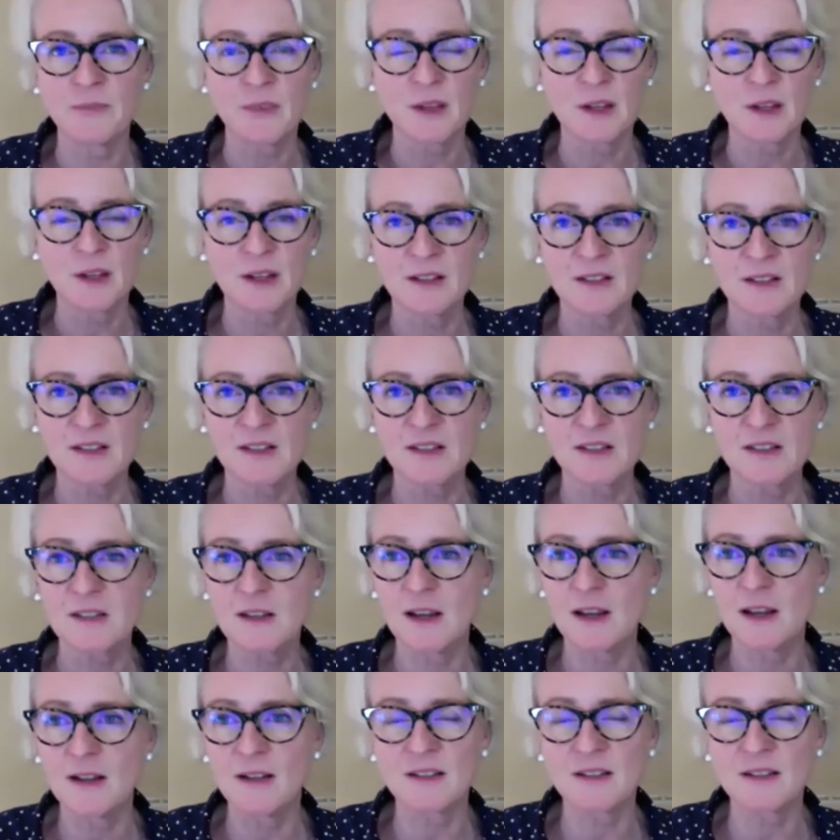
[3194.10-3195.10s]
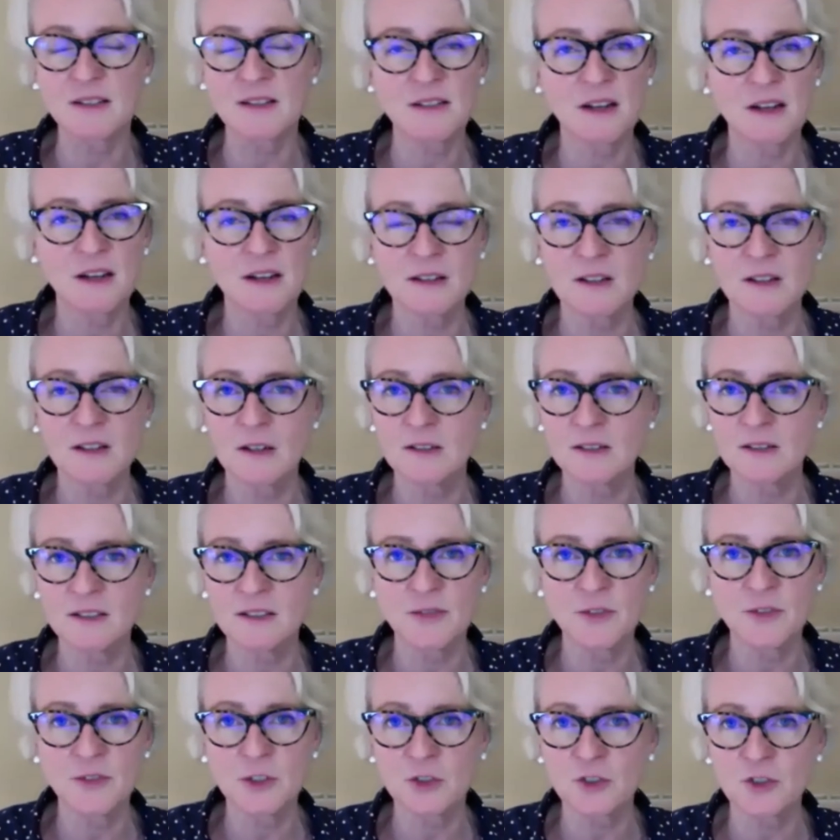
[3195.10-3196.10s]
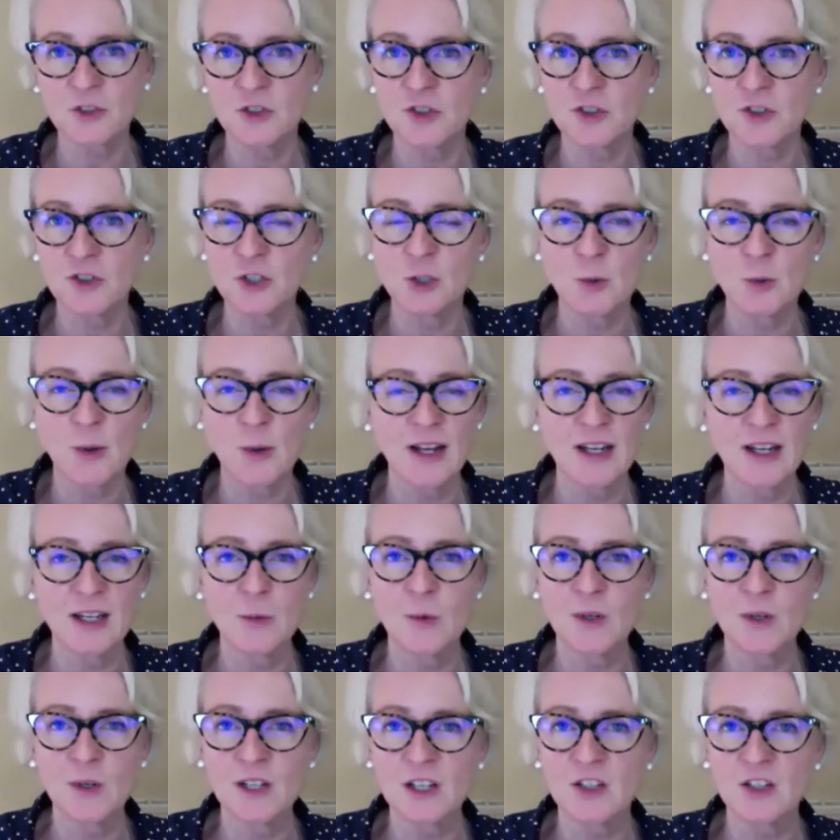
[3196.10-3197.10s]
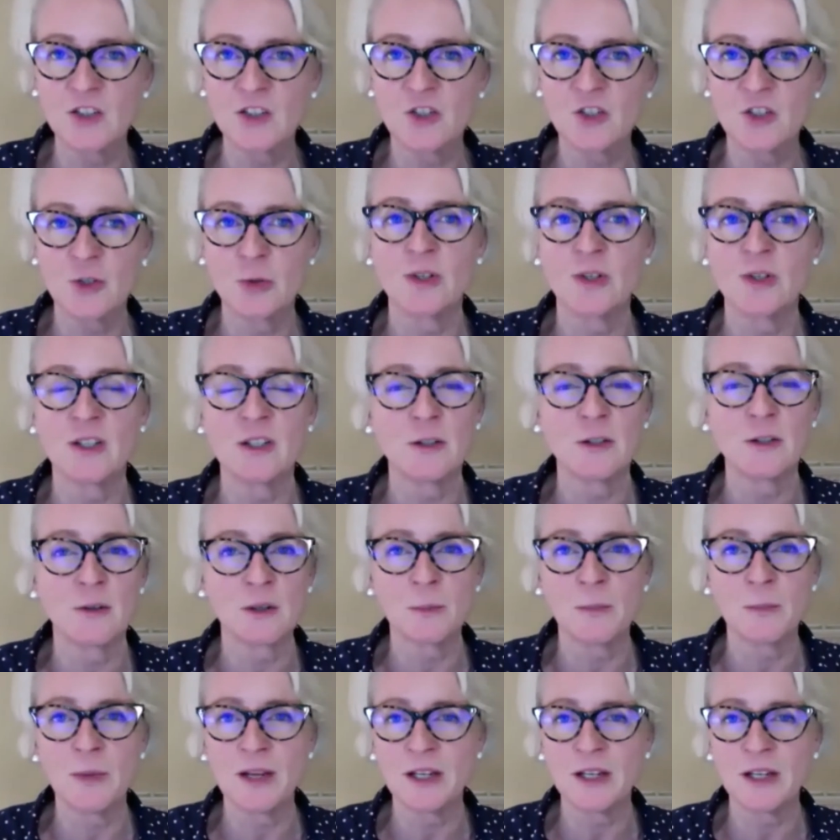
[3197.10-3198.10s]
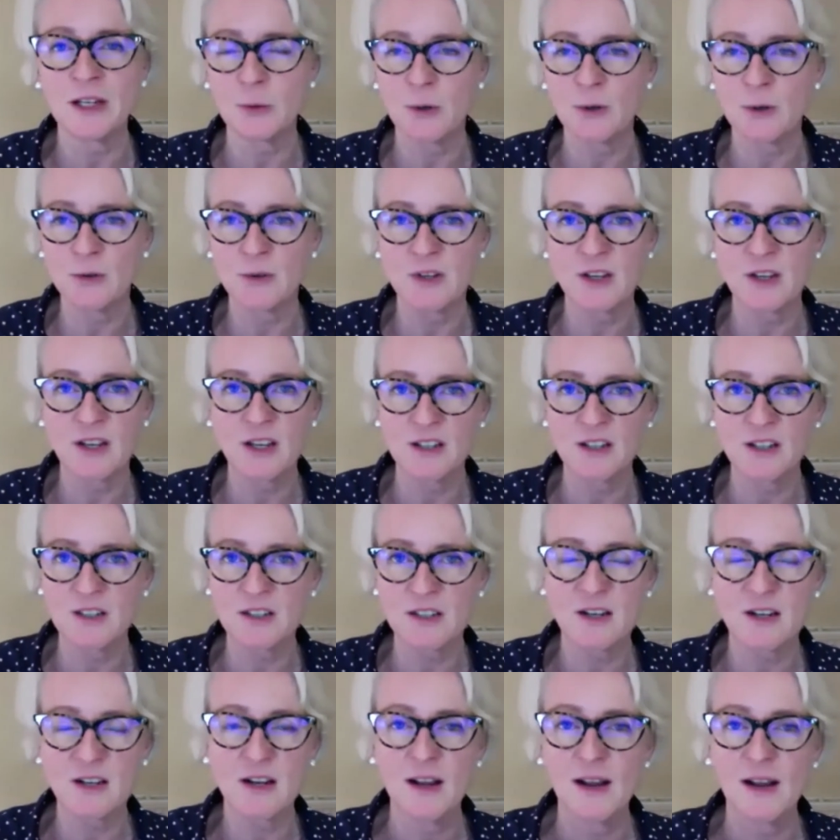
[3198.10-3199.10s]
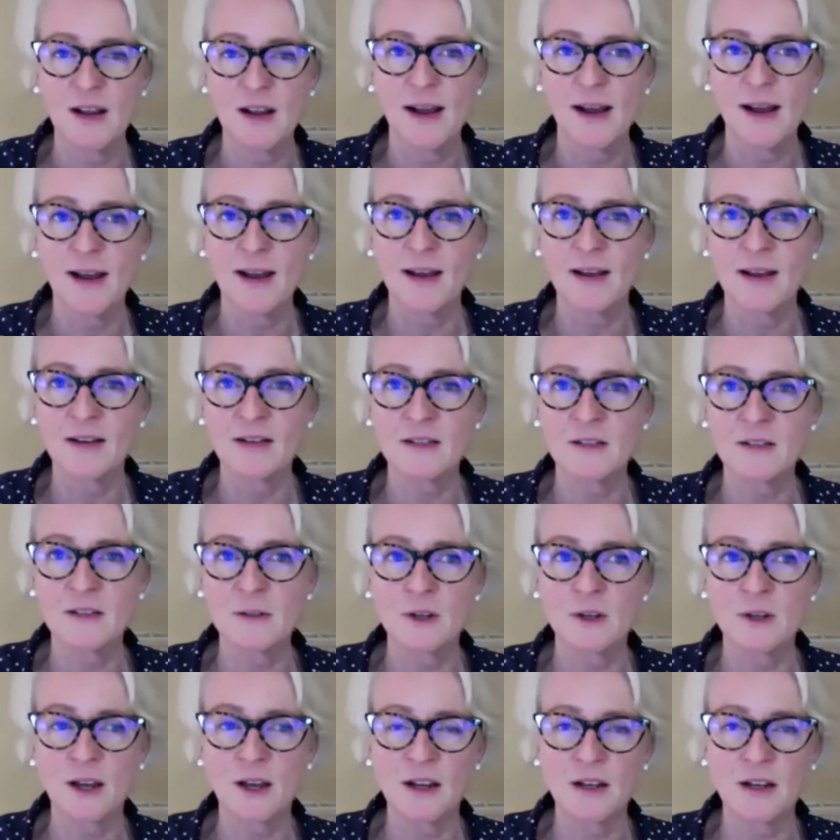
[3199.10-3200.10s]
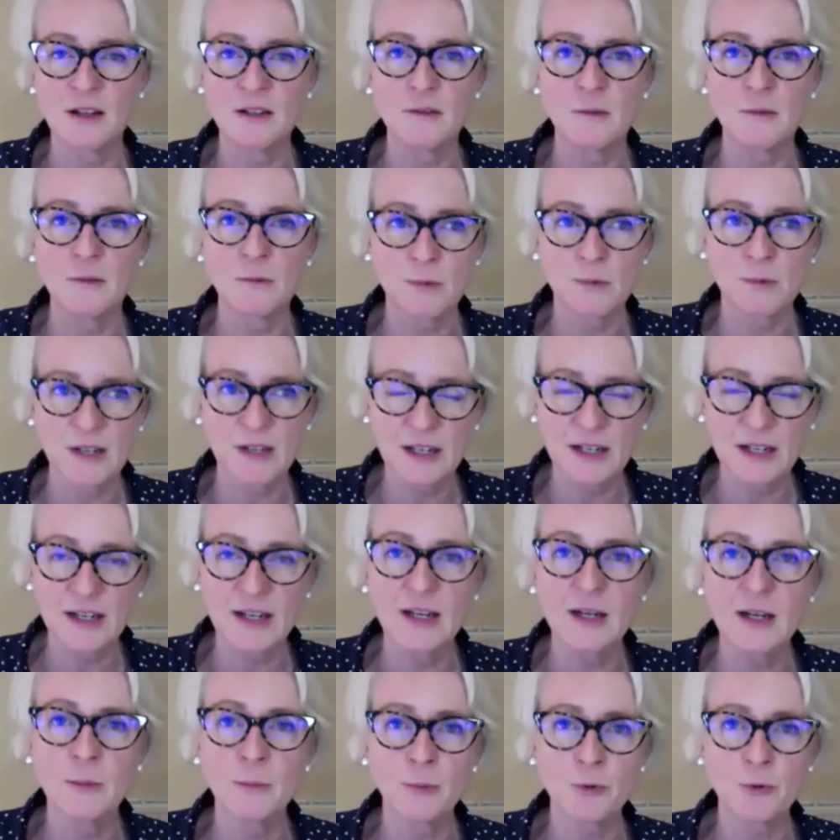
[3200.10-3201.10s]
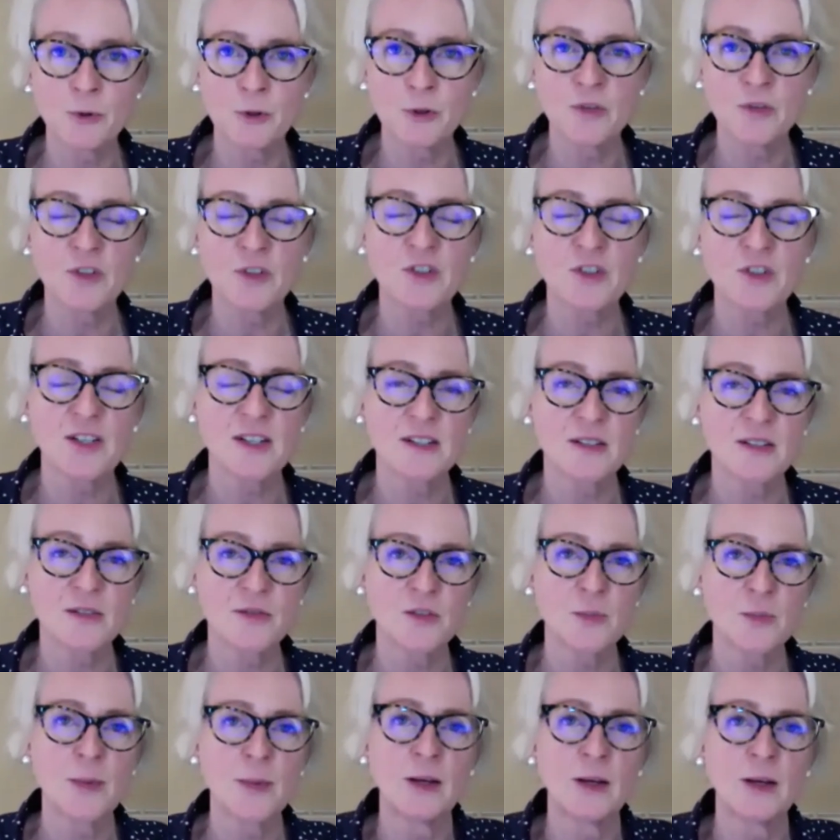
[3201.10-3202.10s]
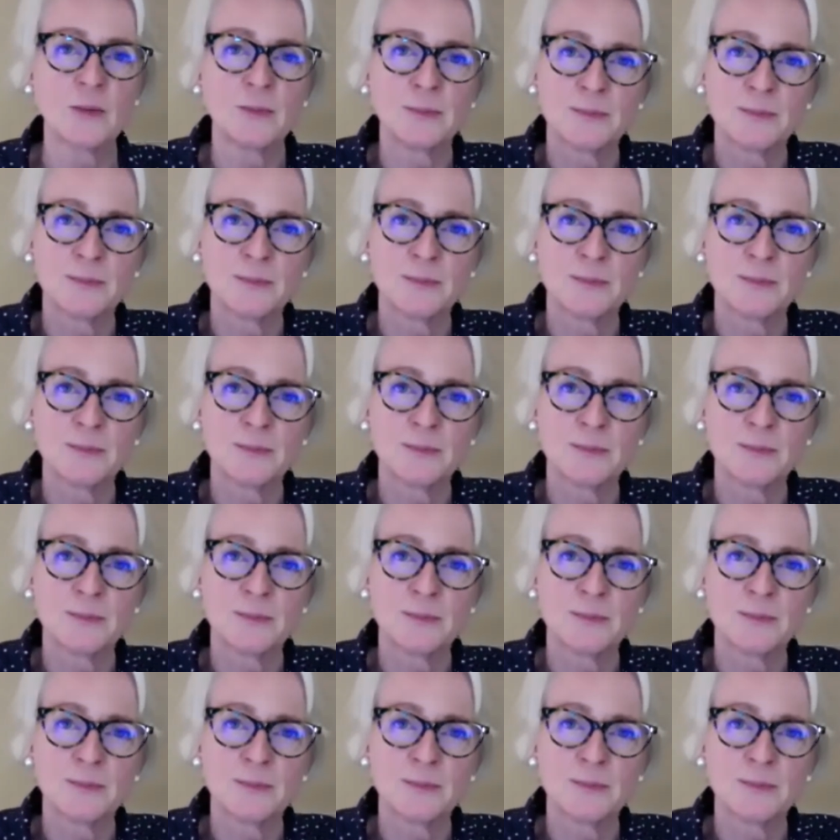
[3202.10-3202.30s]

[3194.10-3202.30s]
It's not difficult to do. Anyone can do it. You can make your own kit and you can really improve your sense of smell.